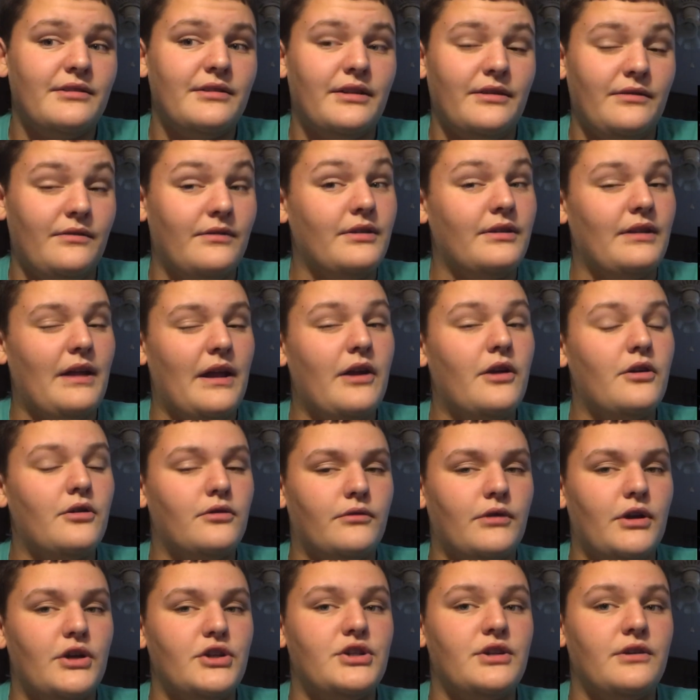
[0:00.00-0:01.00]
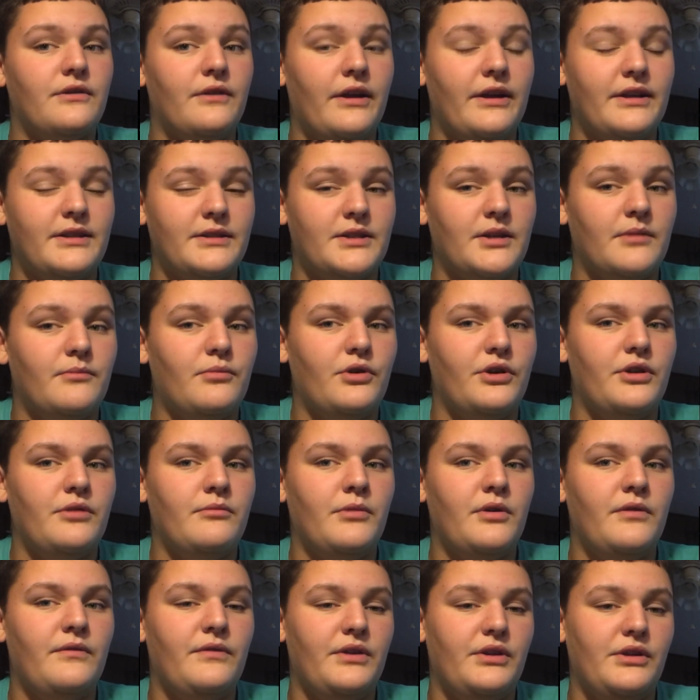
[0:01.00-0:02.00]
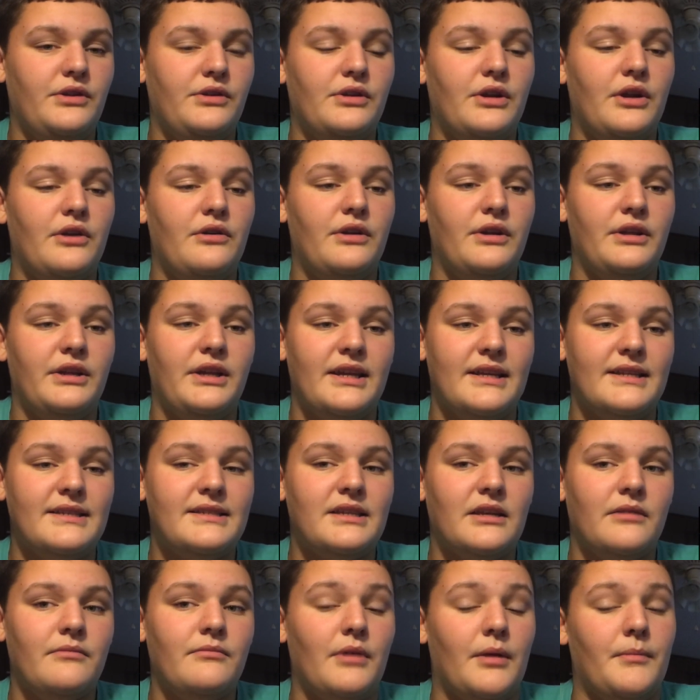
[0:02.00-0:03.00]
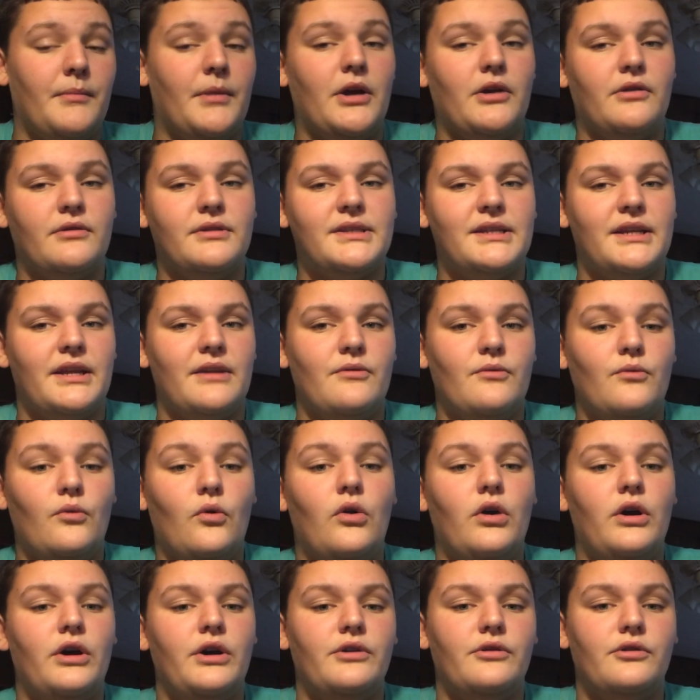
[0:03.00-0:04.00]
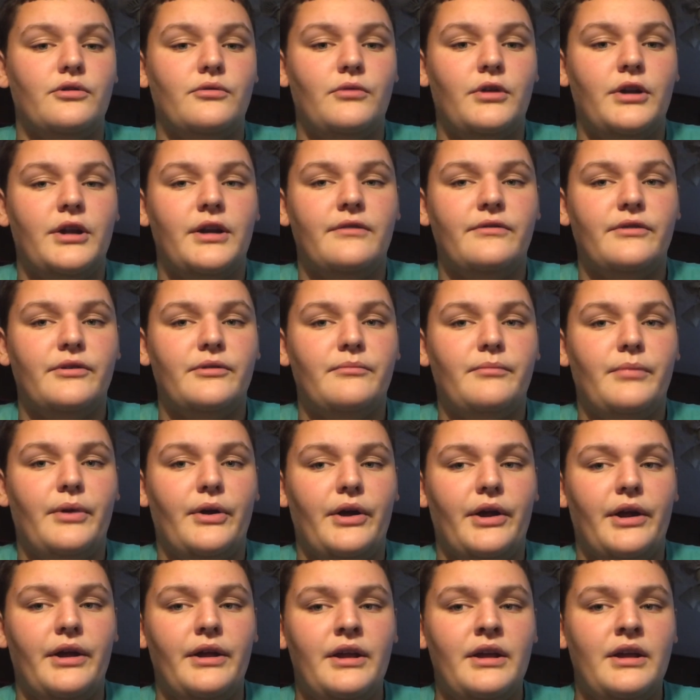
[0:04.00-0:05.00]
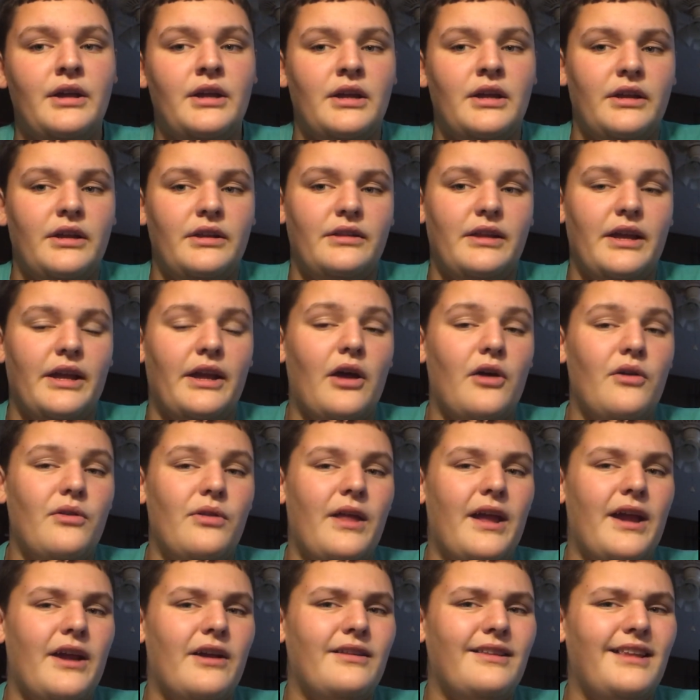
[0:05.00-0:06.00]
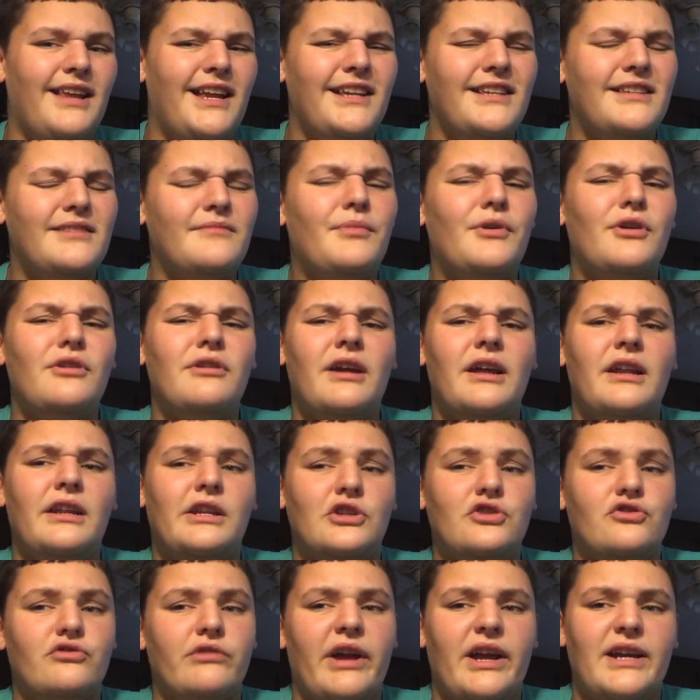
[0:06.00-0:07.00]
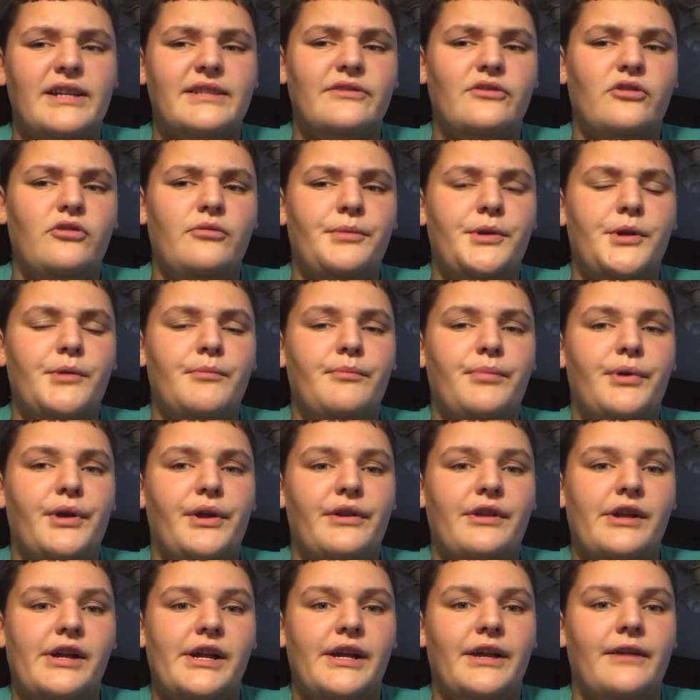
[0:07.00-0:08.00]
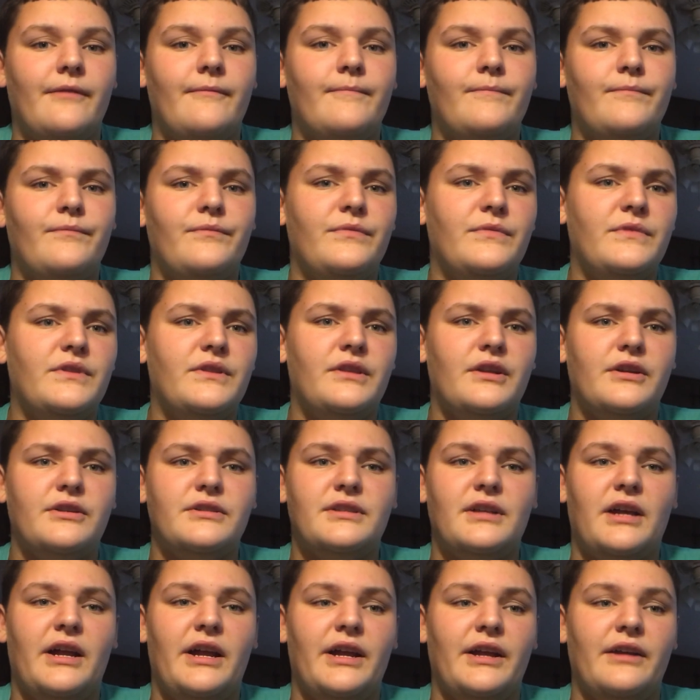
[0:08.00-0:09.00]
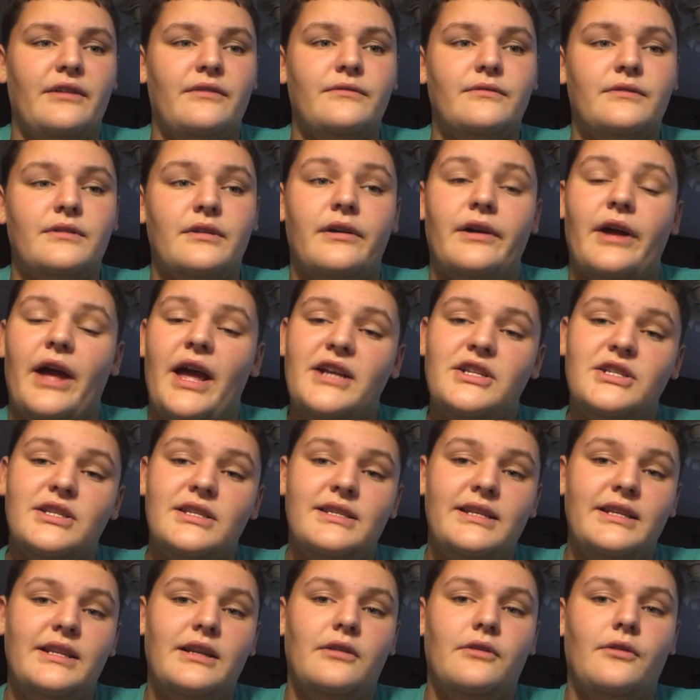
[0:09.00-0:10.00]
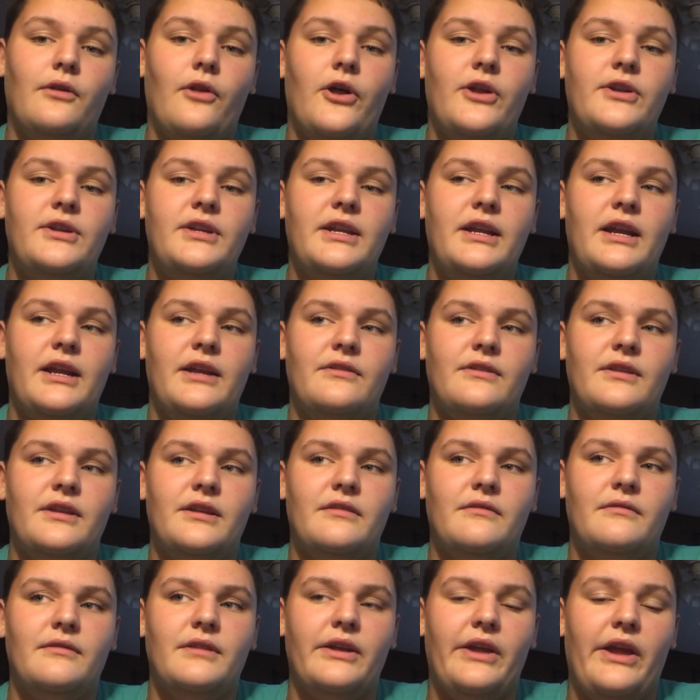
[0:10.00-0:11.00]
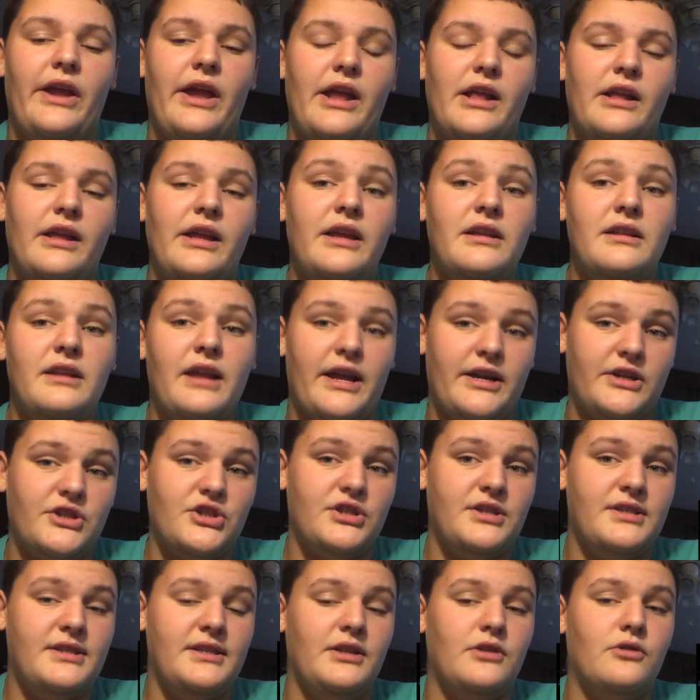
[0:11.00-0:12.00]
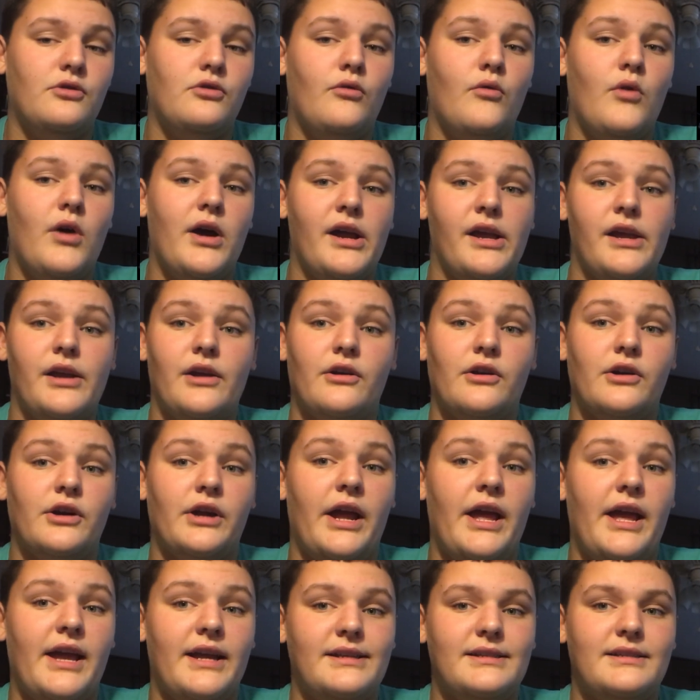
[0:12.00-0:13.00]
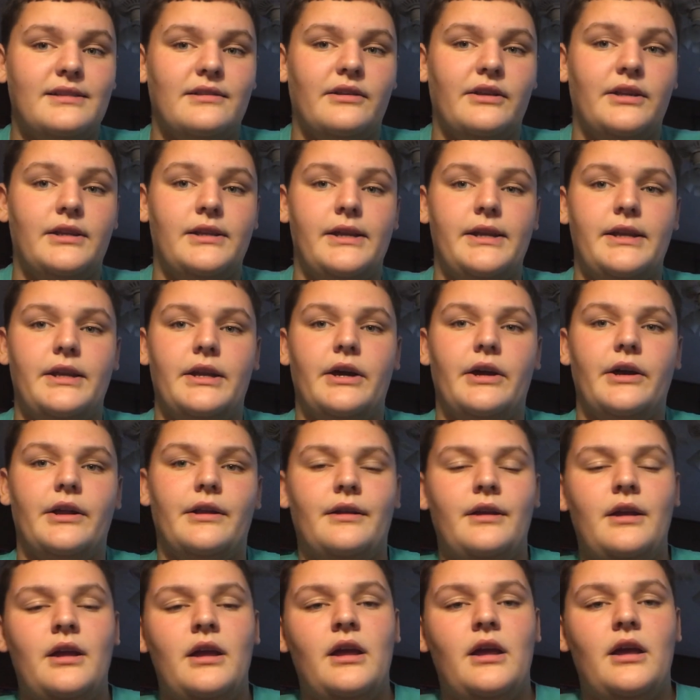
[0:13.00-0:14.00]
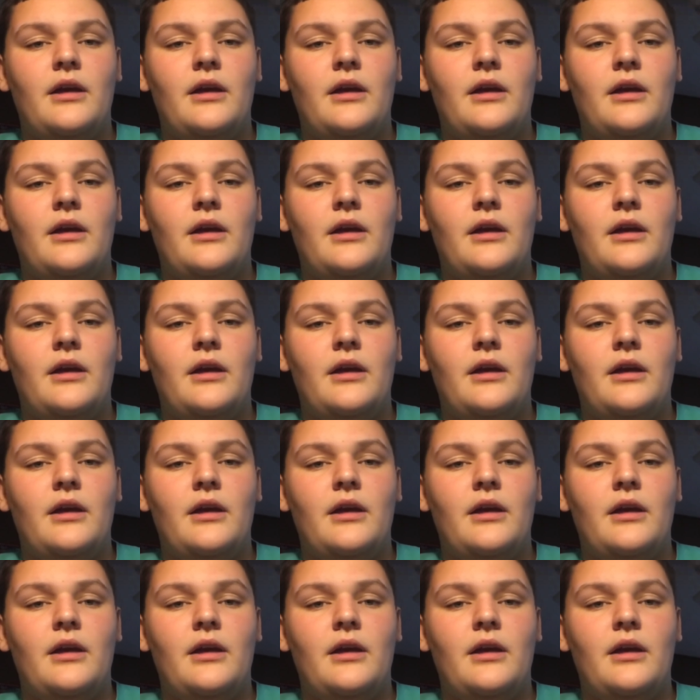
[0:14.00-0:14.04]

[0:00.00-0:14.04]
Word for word: They go to Russia at some point in the movie, to, you know, to get something. I'm not going to say what or whatever, but they go there, and that part kind of drags a little bit, but, like, there's, like, the action scene in London and then the in-action scene in Hawaii are excellently done.